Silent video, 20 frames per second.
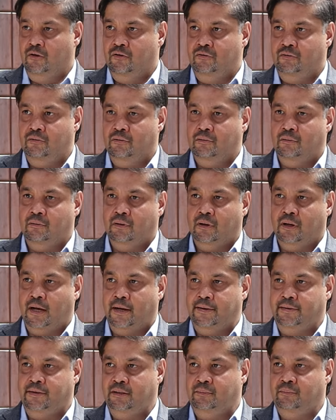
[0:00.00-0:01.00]
So
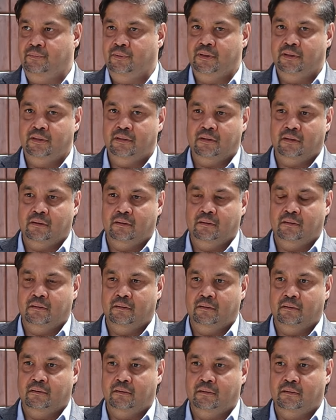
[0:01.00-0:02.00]

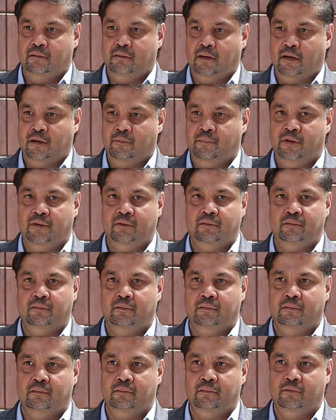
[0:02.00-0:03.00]
ITB, I've been
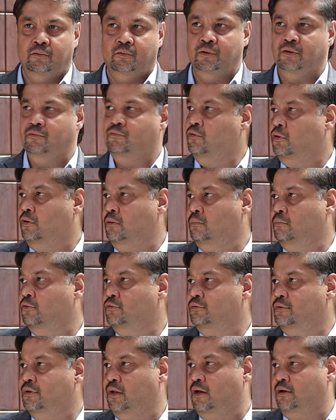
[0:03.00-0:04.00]
going for
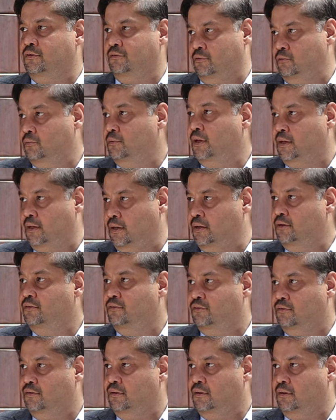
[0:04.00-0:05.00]
almost the last two
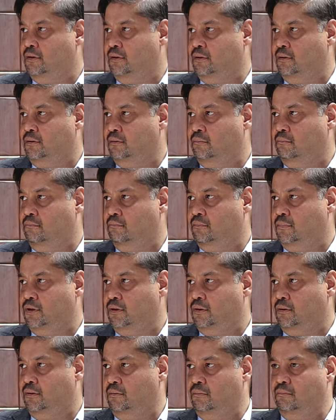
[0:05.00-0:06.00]
decades for
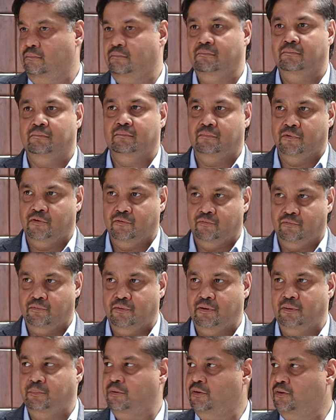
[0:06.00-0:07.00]

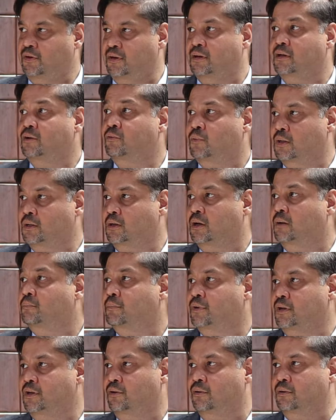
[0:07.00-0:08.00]
representing one
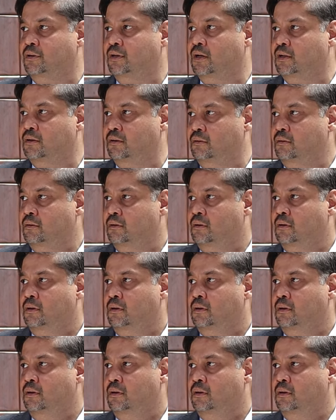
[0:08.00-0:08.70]
company or the other.